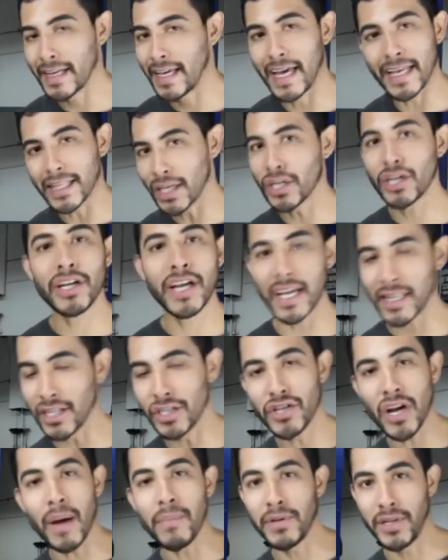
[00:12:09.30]
Get the
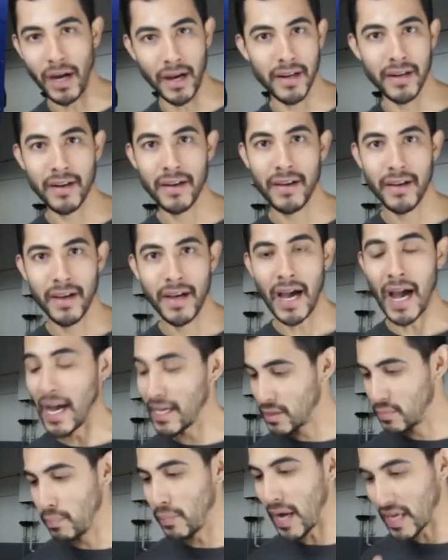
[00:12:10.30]
job done
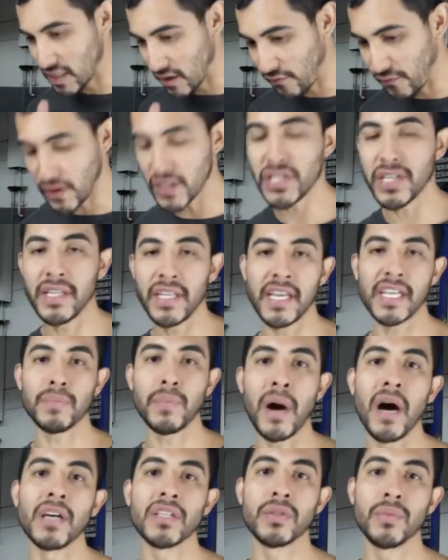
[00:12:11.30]
as efficiently as
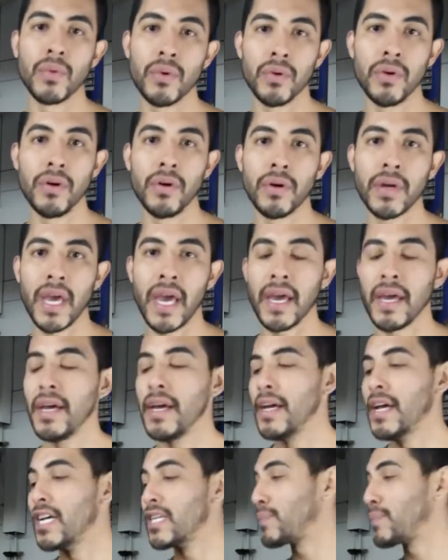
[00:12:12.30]
possible, okay?